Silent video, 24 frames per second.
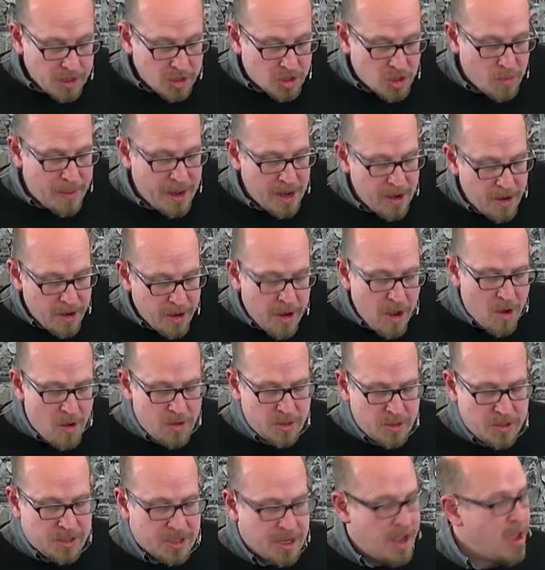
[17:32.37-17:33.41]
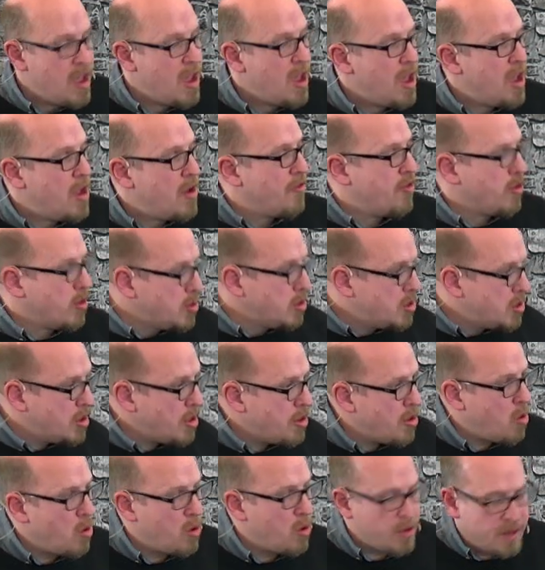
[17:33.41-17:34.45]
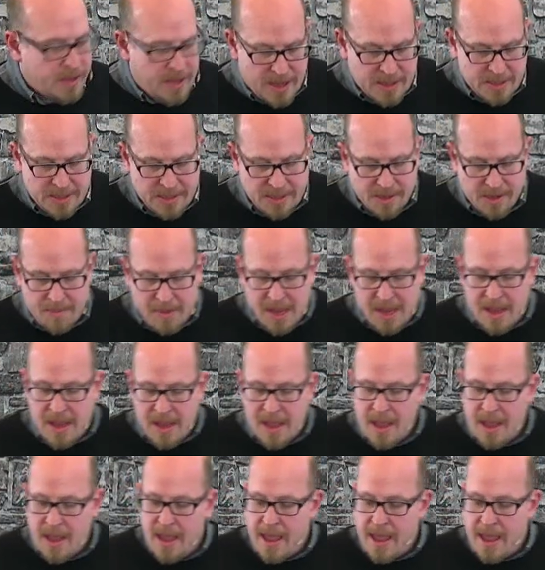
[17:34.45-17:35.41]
So Peter goes first to the Old Testament,